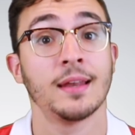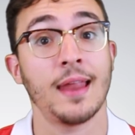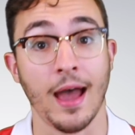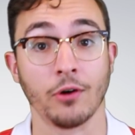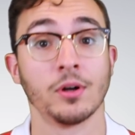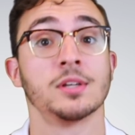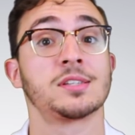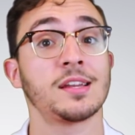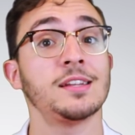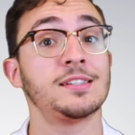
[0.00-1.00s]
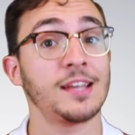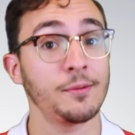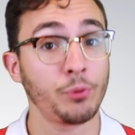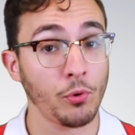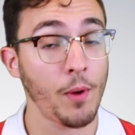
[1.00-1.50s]
Now, City
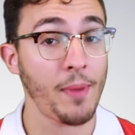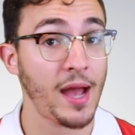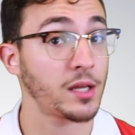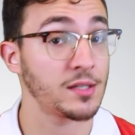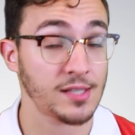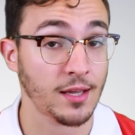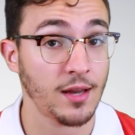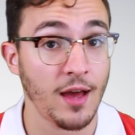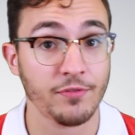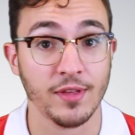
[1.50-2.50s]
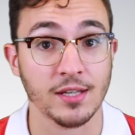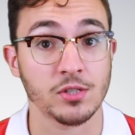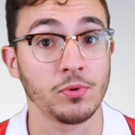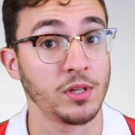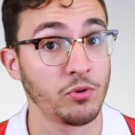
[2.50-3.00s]
did pull him back in the second half thanks
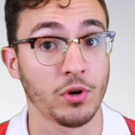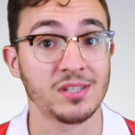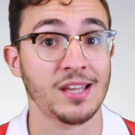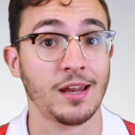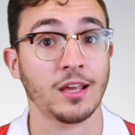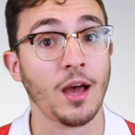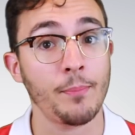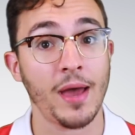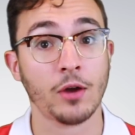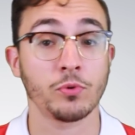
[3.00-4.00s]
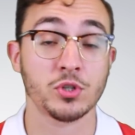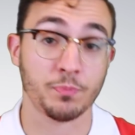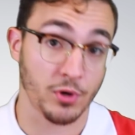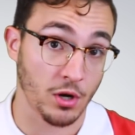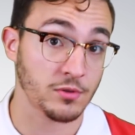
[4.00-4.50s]
to a Leroy Sané cutback,
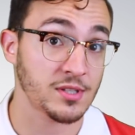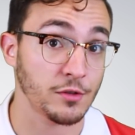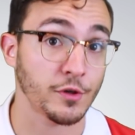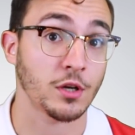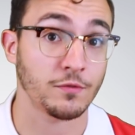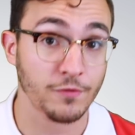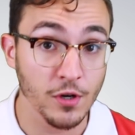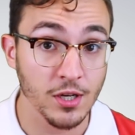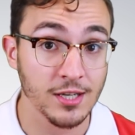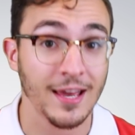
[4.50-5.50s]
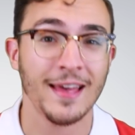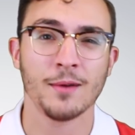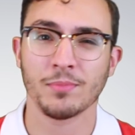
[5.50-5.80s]
which Bernardo Silva converted,